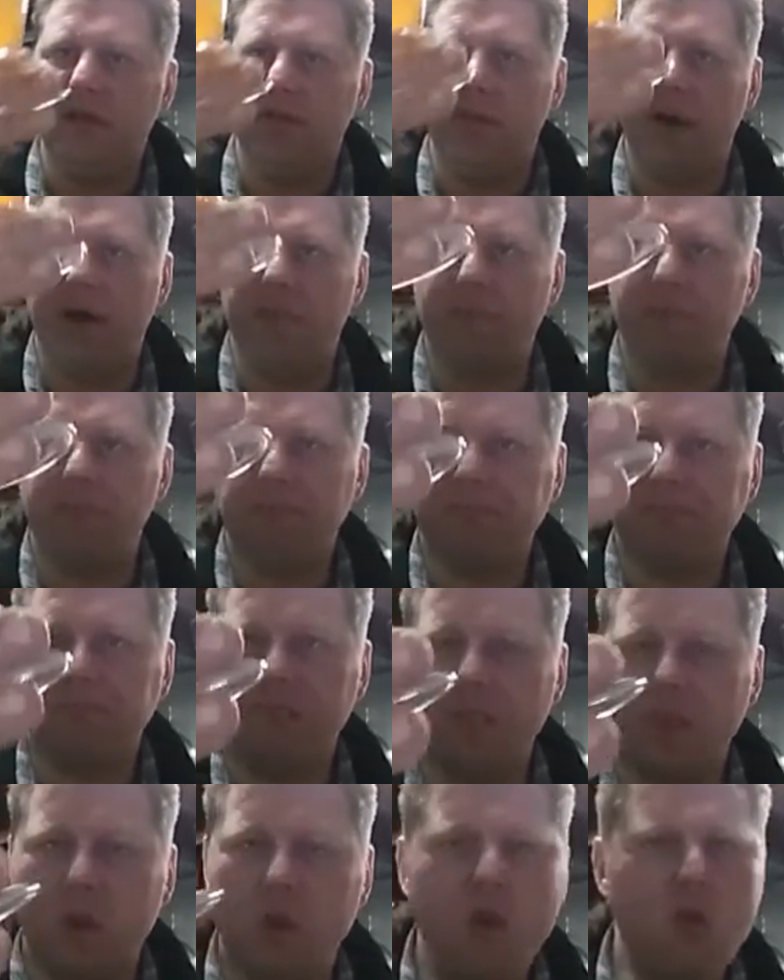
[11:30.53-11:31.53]
But,
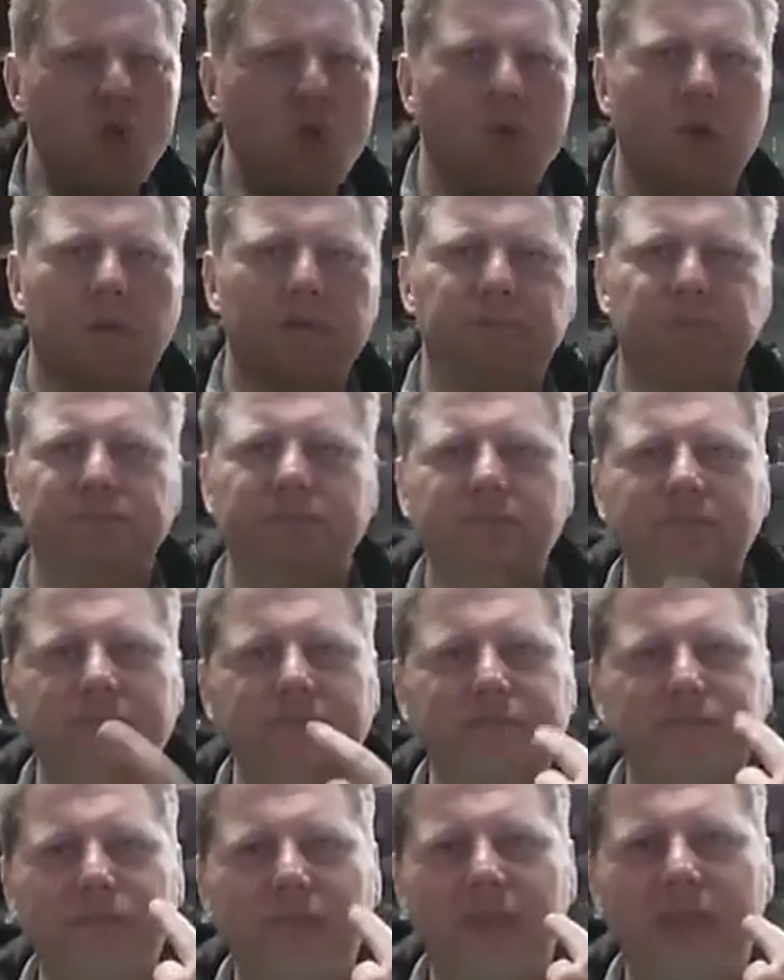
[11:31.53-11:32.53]
ooh,
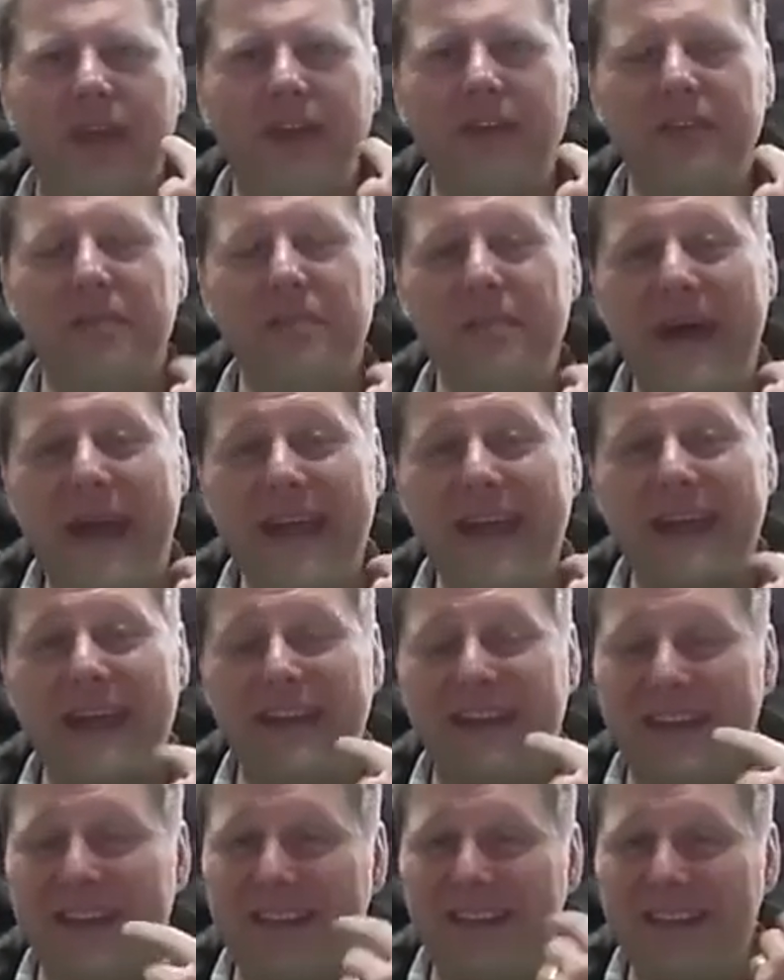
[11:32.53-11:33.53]
and on the back end
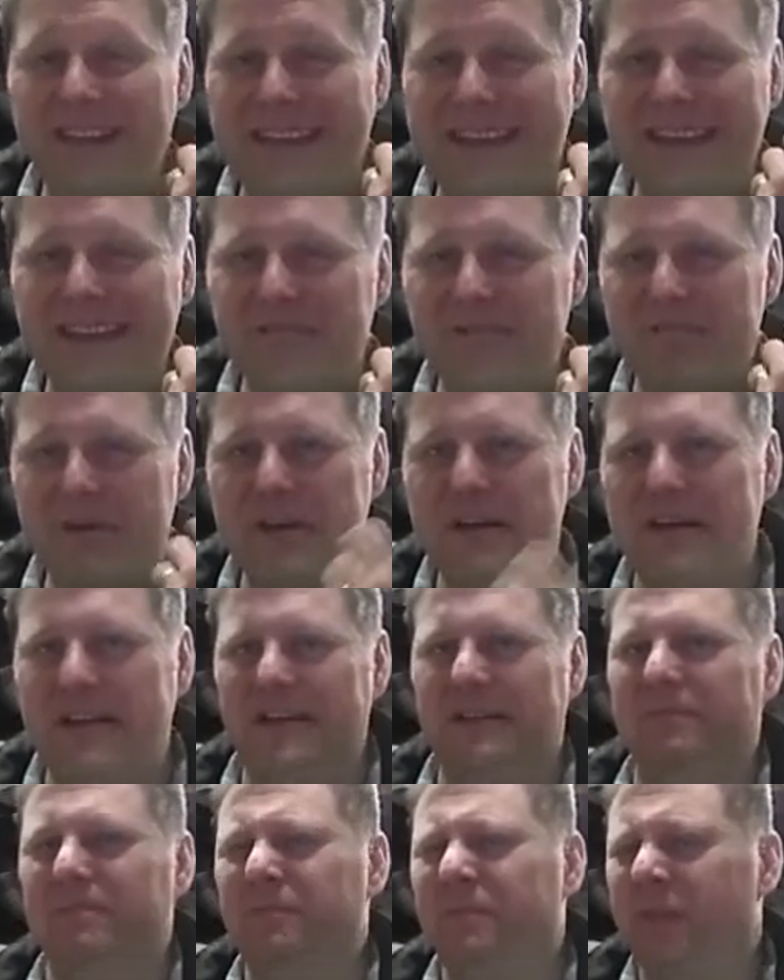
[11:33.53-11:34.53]
you get a little hint of
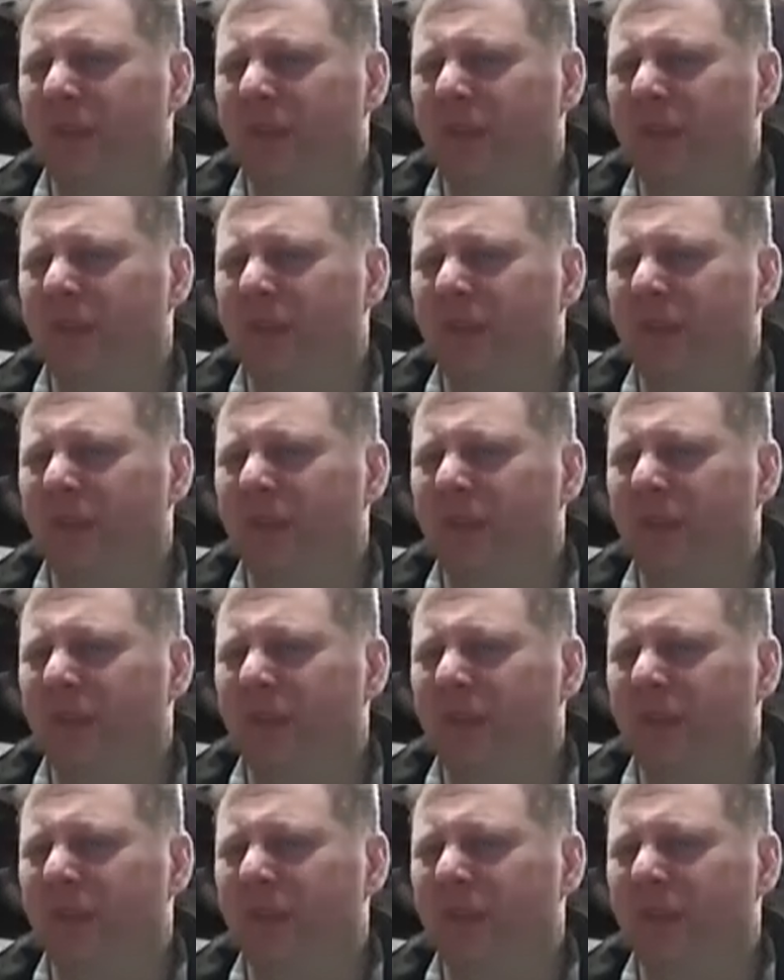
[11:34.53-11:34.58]
pine.